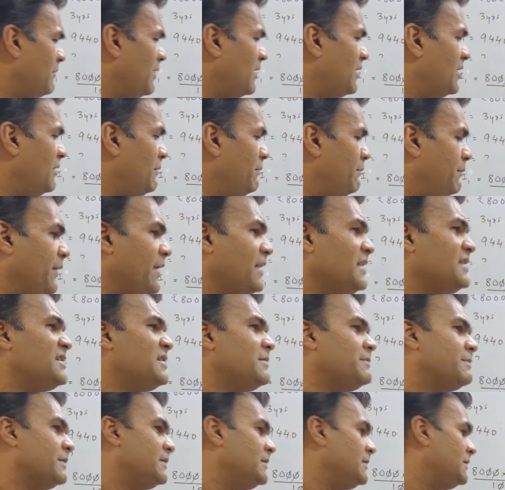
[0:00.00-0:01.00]
but the
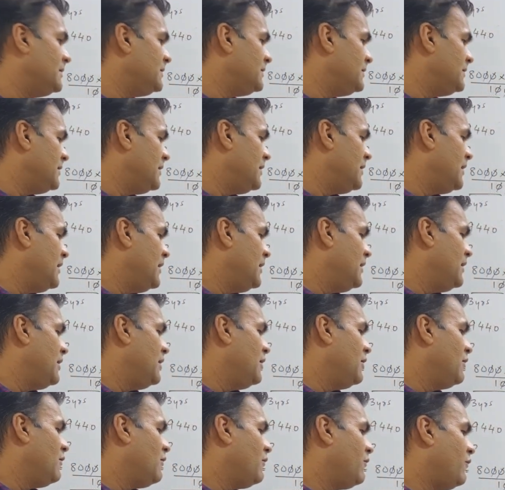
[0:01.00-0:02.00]
principal
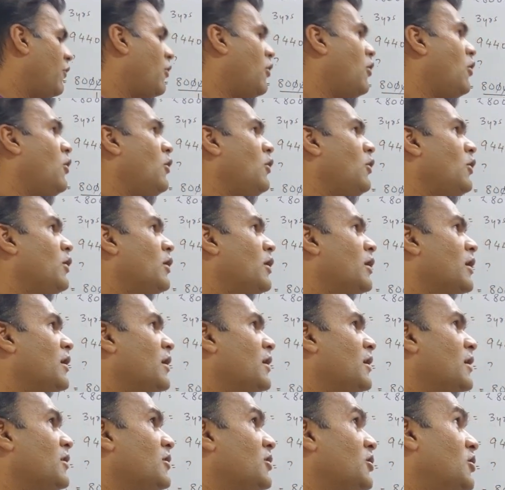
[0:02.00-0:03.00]
for
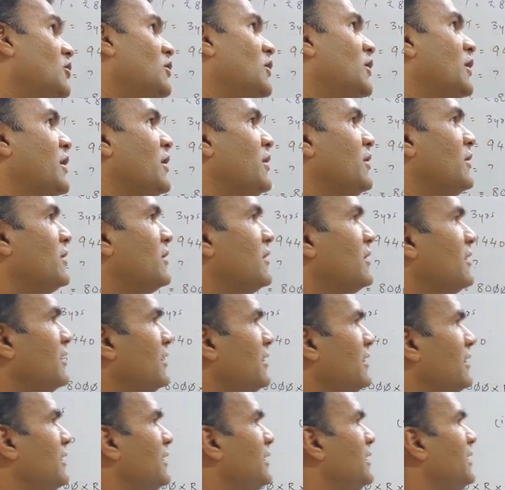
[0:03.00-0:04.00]
third year.
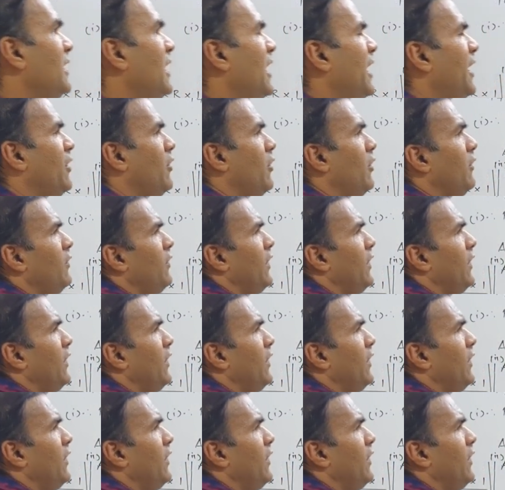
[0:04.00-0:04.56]
And on